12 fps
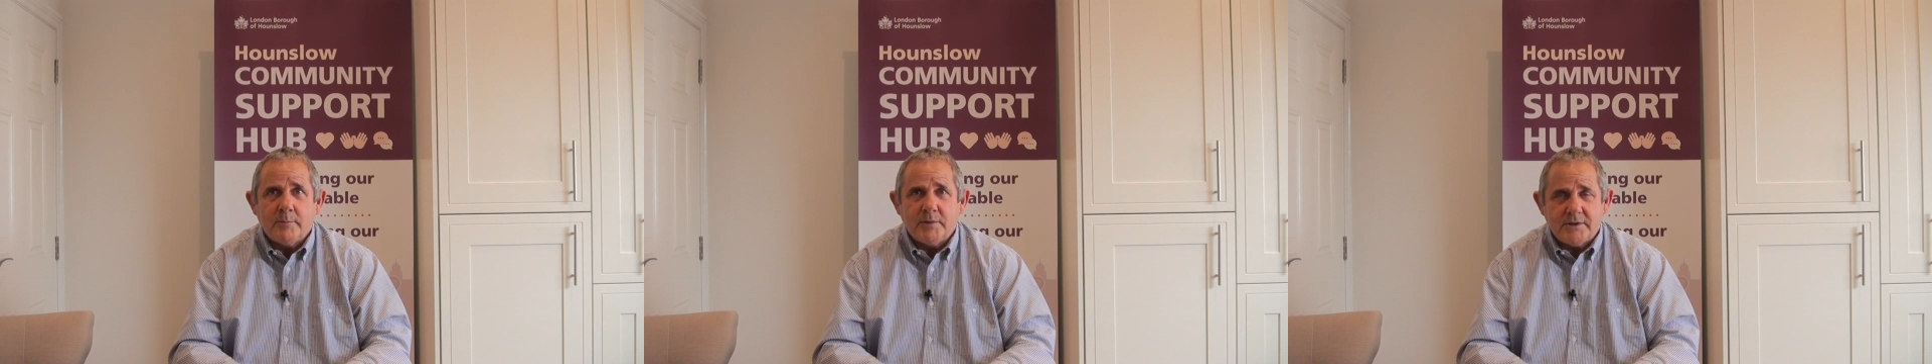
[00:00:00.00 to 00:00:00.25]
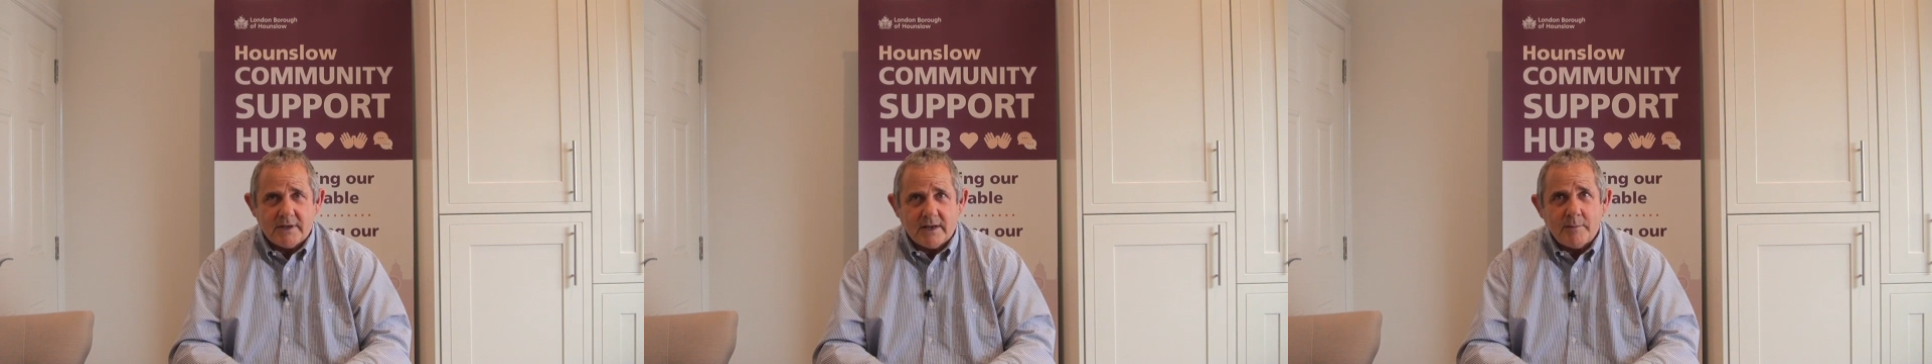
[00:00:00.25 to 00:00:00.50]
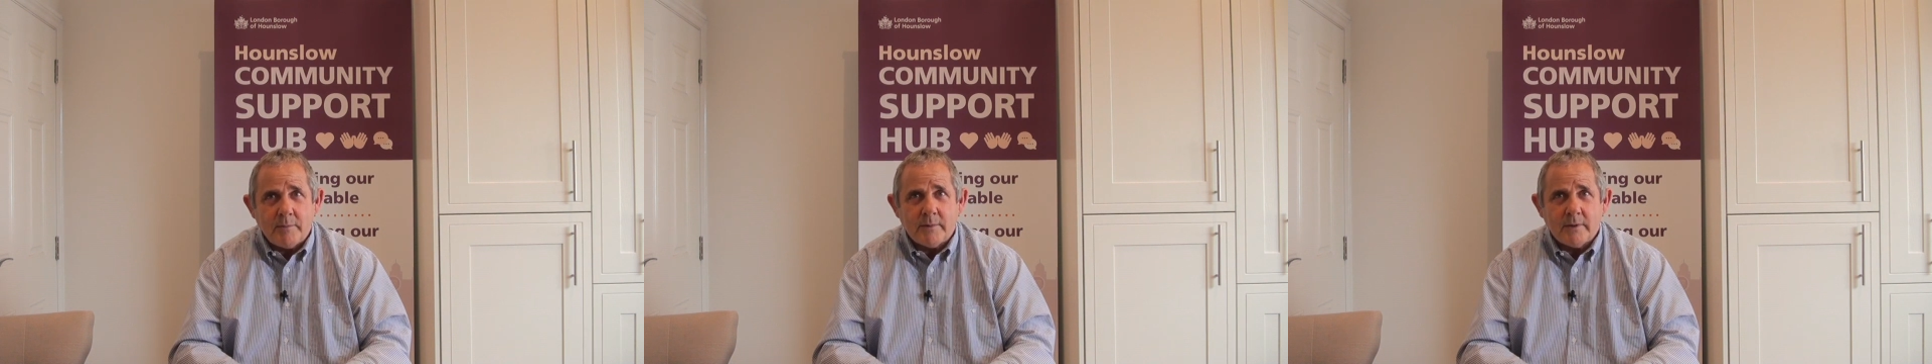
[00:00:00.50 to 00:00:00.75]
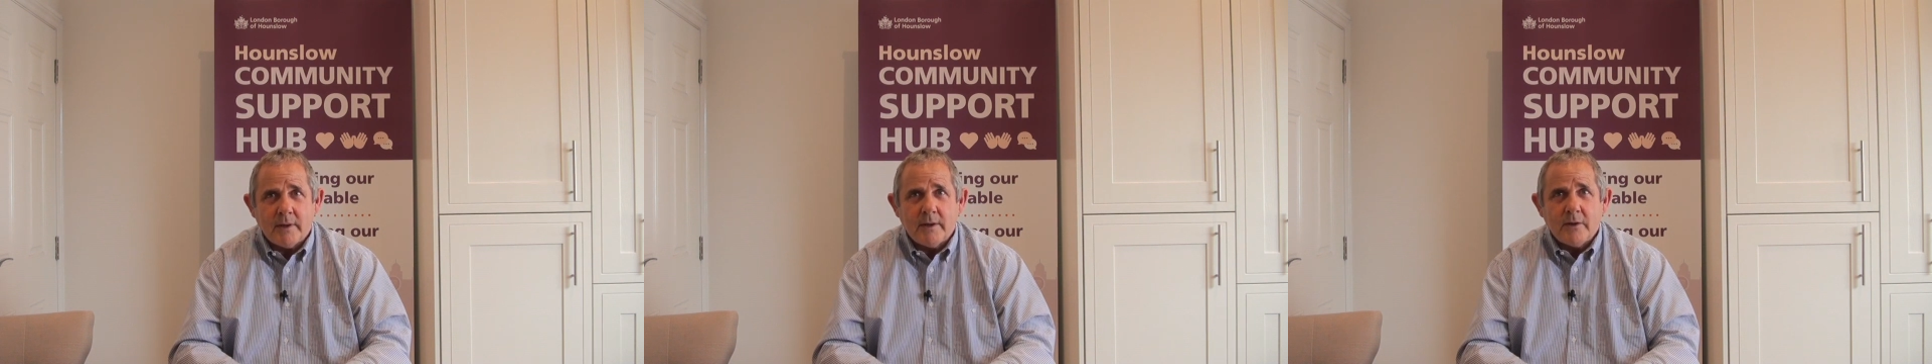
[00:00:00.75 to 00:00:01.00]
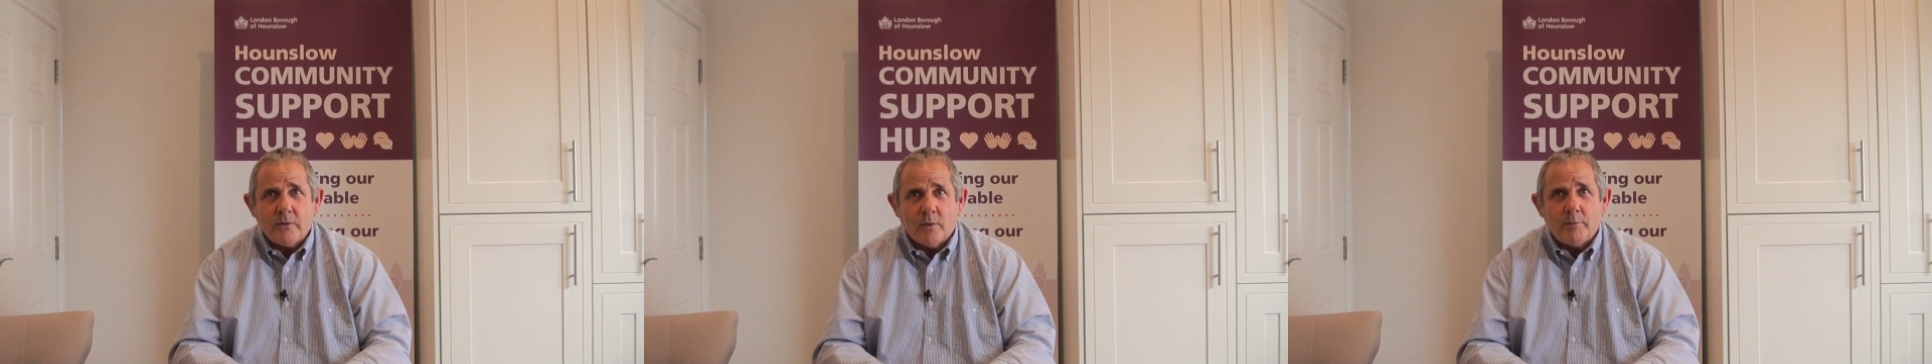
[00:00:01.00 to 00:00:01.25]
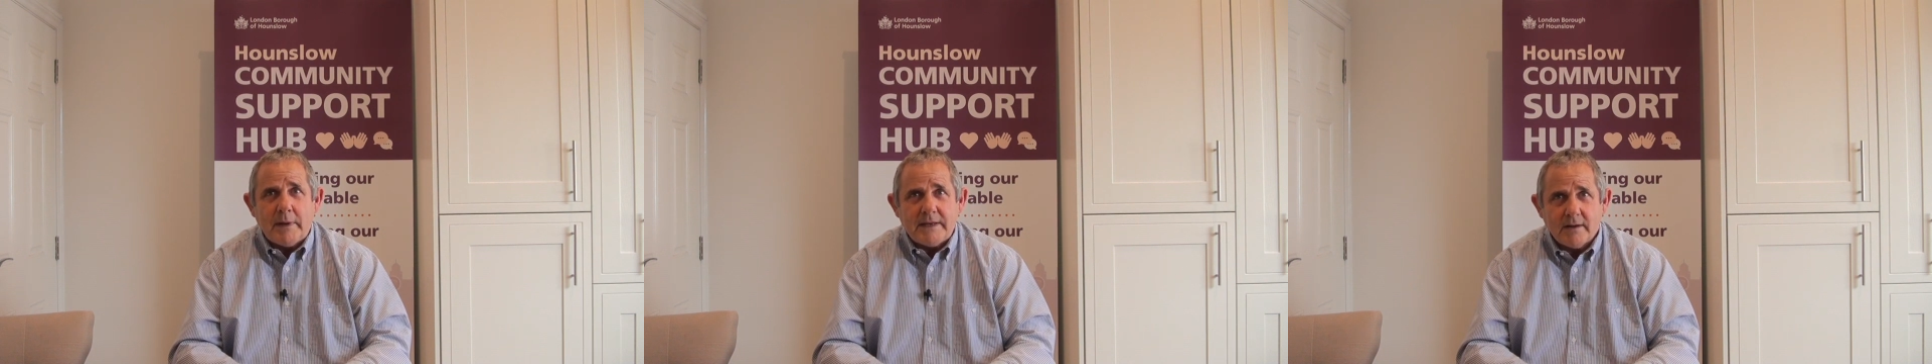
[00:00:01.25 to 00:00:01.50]
particularly
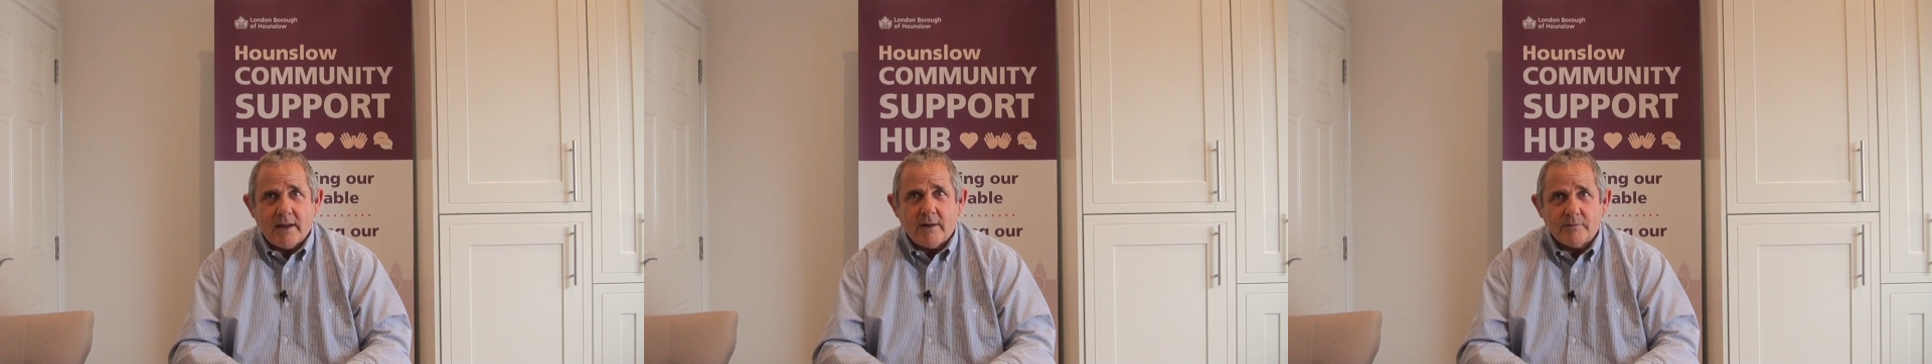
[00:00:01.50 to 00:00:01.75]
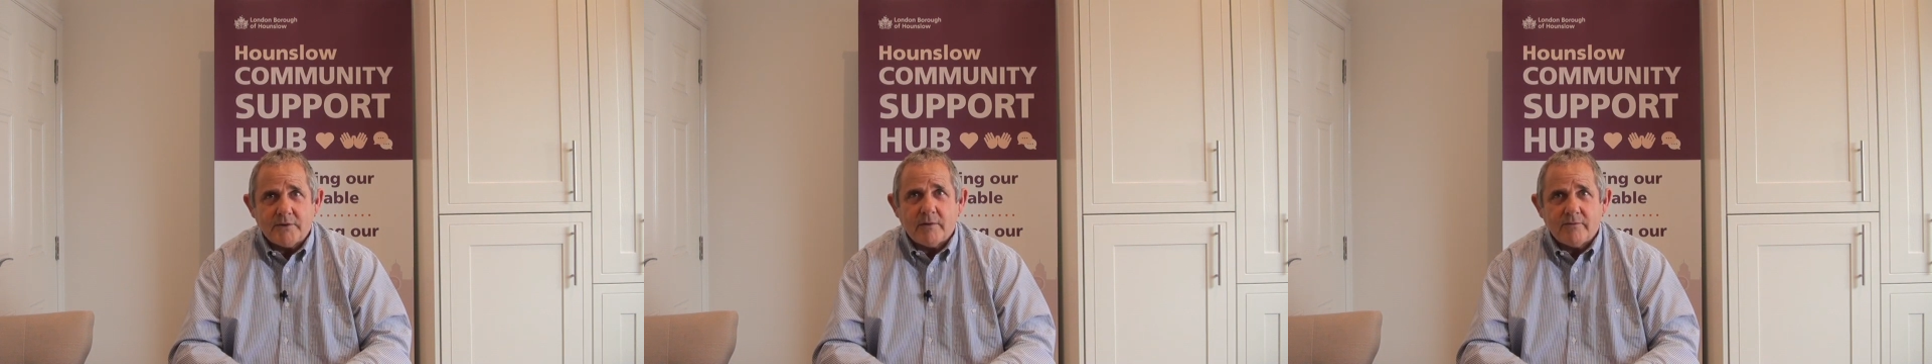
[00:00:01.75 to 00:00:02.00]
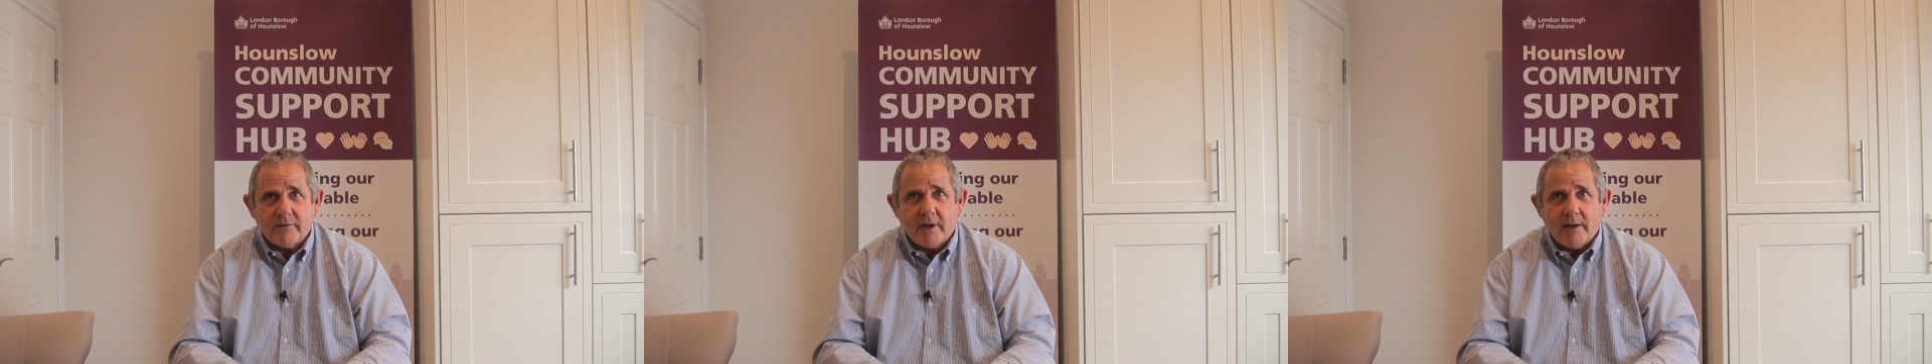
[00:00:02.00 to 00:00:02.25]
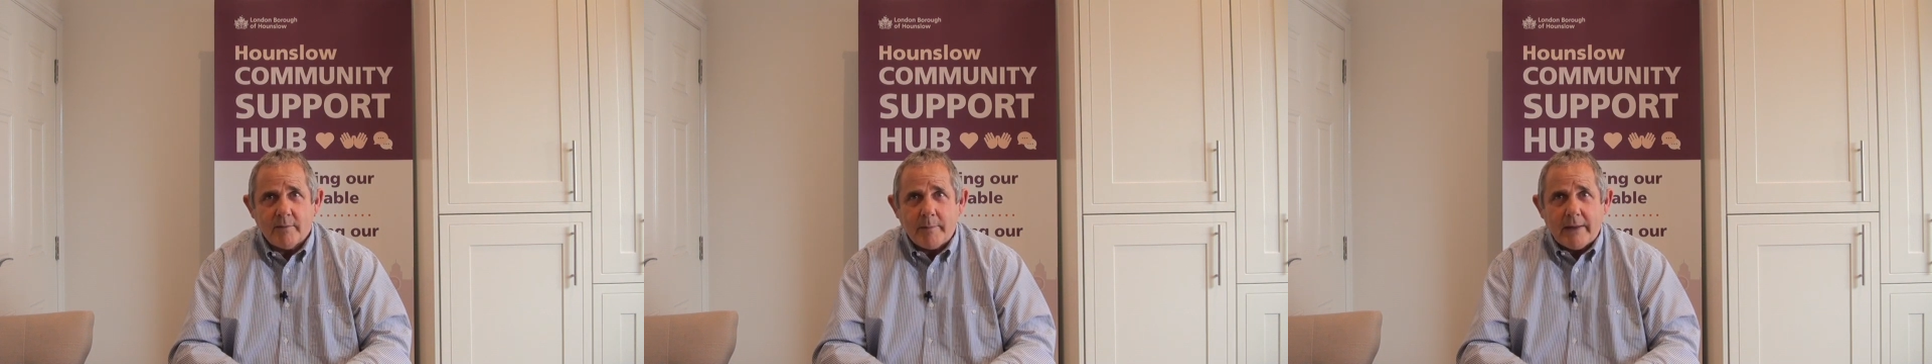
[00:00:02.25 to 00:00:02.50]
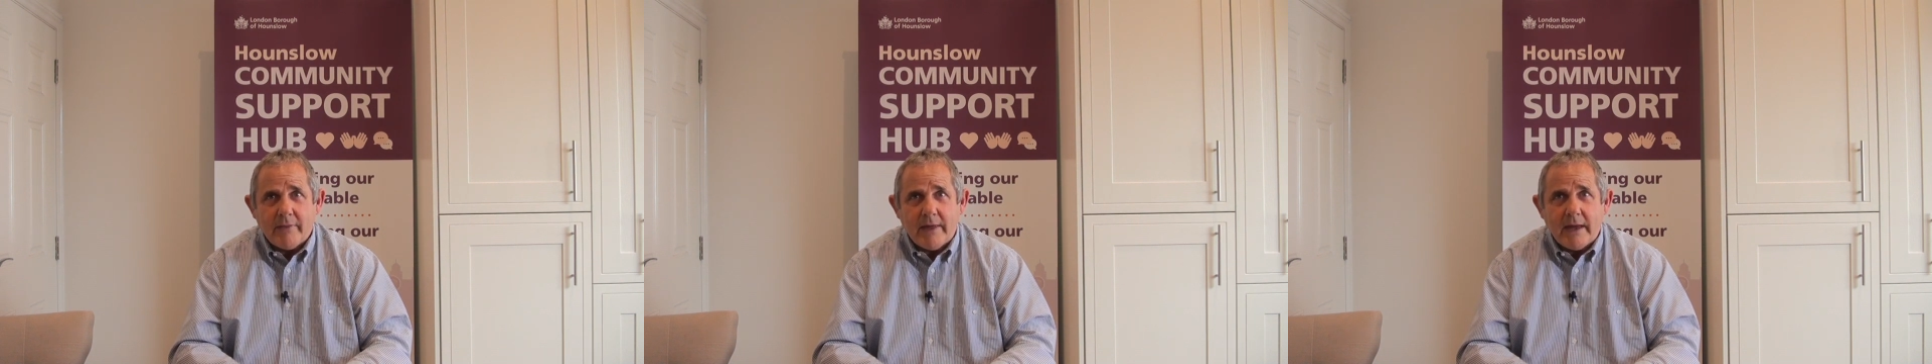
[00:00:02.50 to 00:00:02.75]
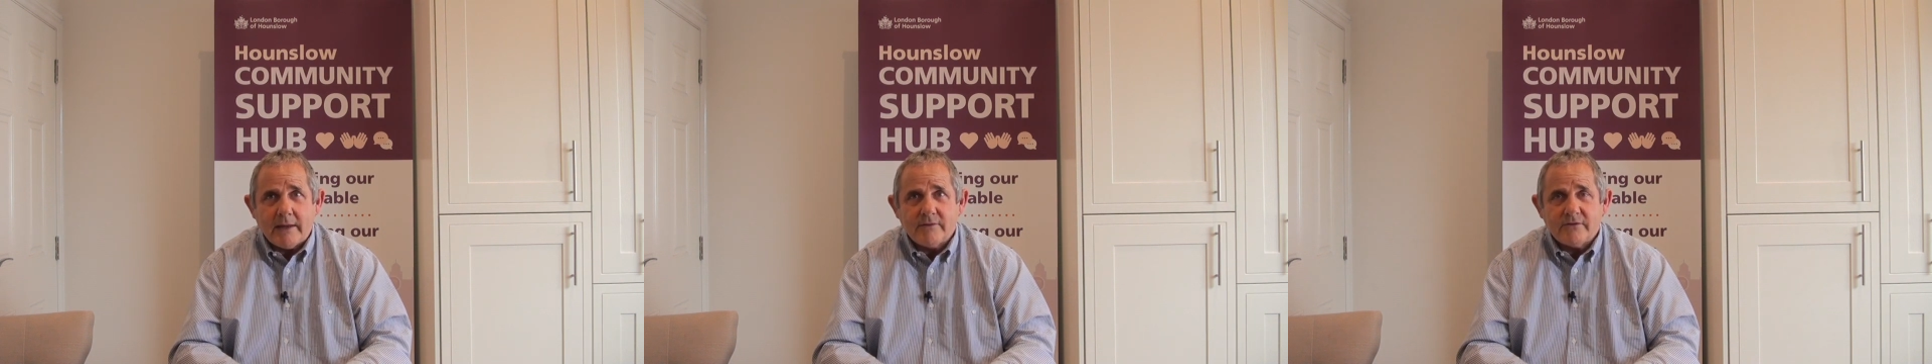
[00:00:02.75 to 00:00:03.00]
your mental health. Don't forget about
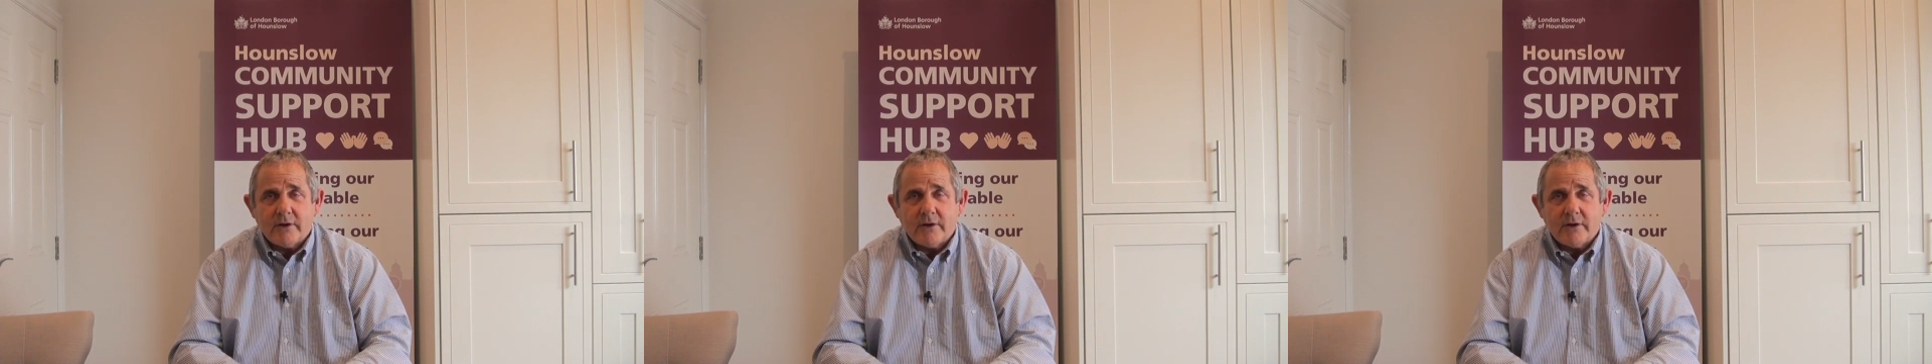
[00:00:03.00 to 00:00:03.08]
that.